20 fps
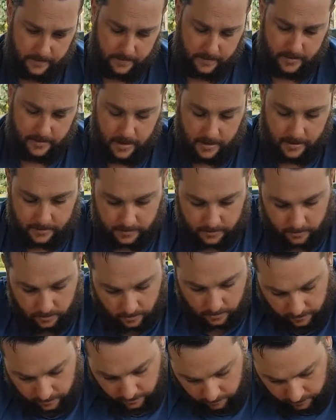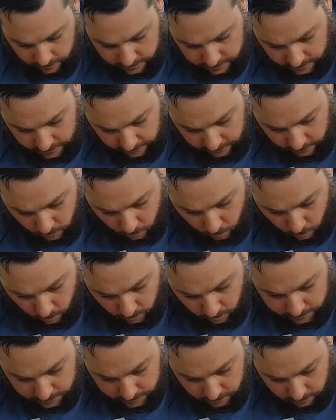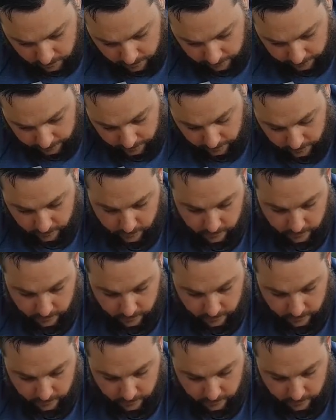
That is not aggressive whatsoever.